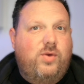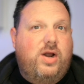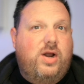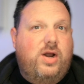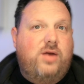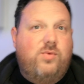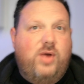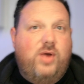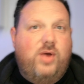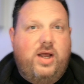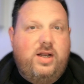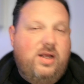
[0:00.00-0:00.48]
I
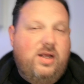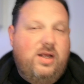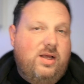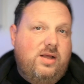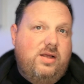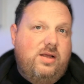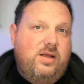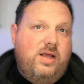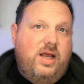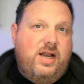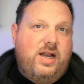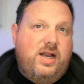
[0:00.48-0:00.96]
read
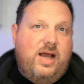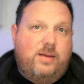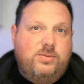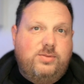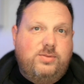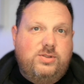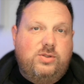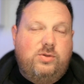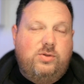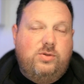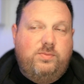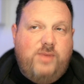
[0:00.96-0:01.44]
in
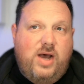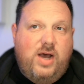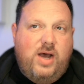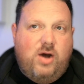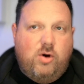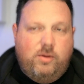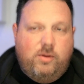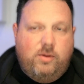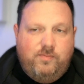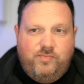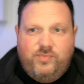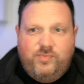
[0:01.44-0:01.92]
Absolute
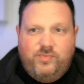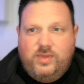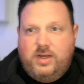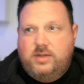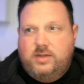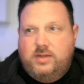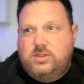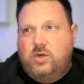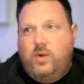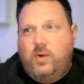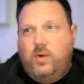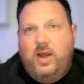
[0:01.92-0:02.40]
Power.
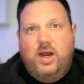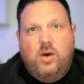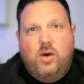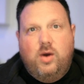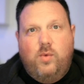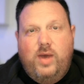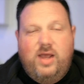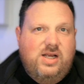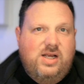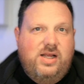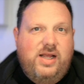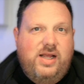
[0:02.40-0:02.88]
So
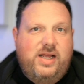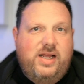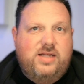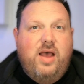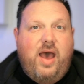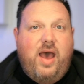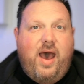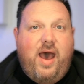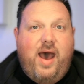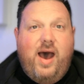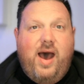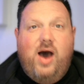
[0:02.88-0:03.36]
Airwave is
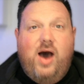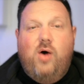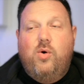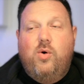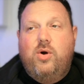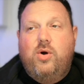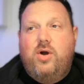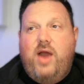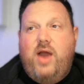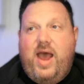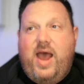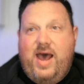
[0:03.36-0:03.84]

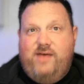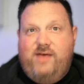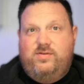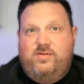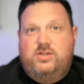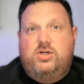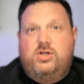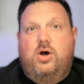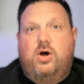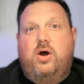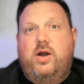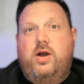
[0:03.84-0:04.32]
our
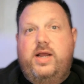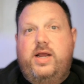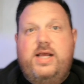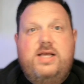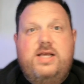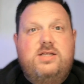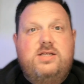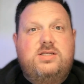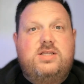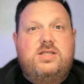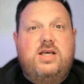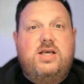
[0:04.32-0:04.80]
avatar.
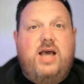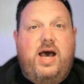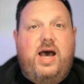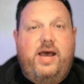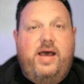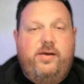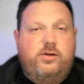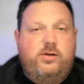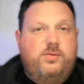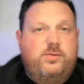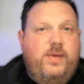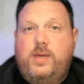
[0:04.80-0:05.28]
He's the guy
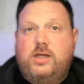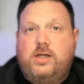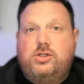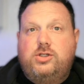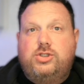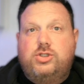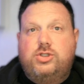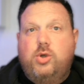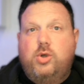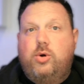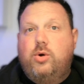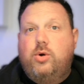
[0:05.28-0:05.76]
who's being
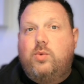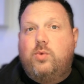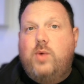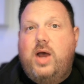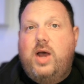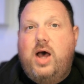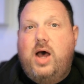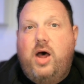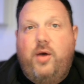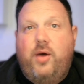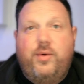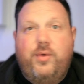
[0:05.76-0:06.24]
shown
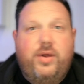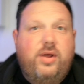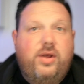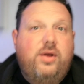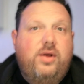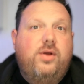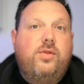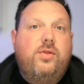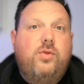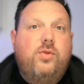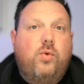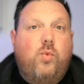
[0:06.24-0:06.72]
around
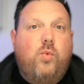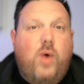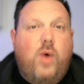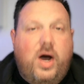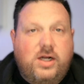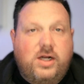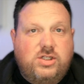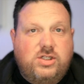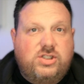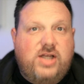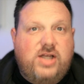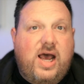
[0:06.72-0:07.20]
the
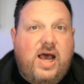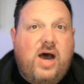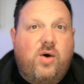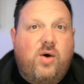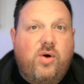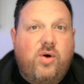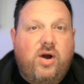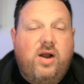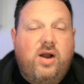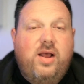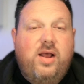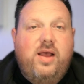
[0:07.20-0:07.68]

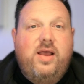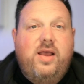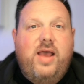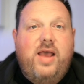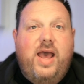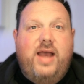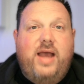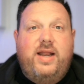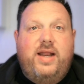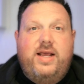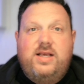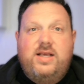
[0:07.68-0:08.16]
Watchtower,
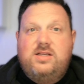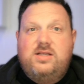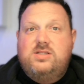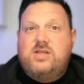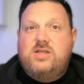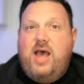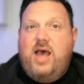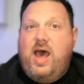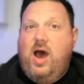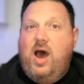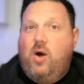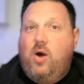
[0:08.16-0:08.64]
and he's
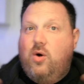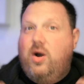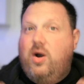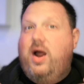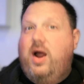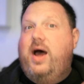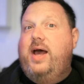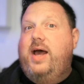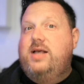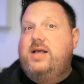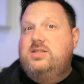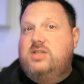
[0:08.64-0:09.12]
our
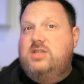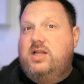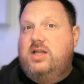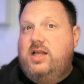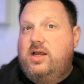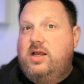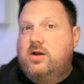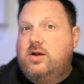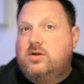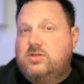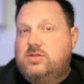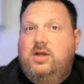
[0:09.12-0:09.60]
eyes and
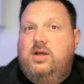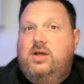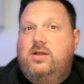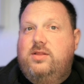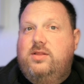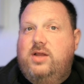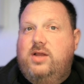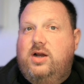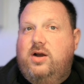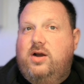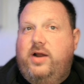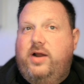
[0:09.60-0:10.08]
ears.
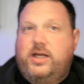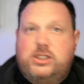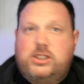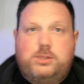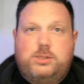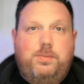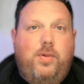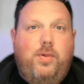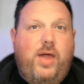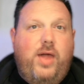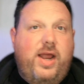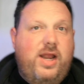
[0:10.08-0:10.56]
They're
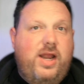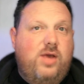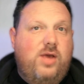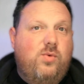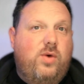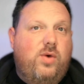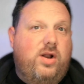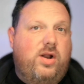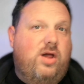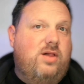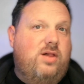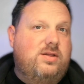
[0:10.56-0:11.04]
explaining
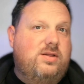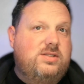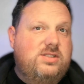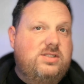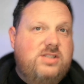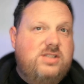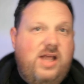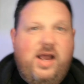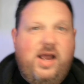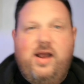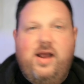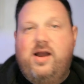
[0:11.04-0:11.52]
what all is
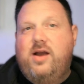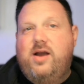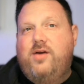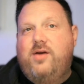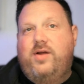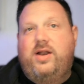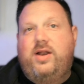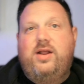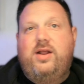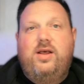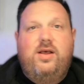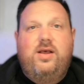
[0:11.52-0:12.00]
there
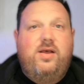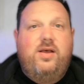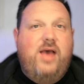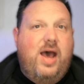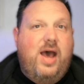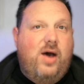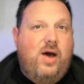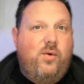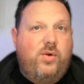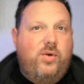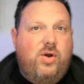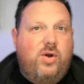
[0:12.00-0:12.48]
and
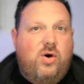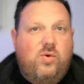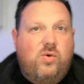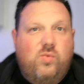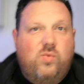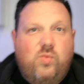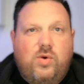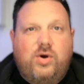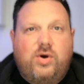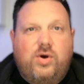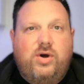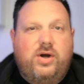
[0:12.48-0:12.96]
how it all
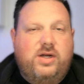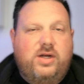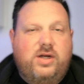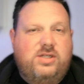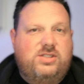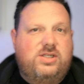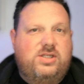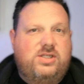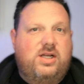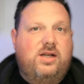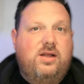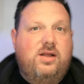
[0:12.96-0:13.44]

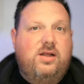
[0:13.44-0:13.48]
works.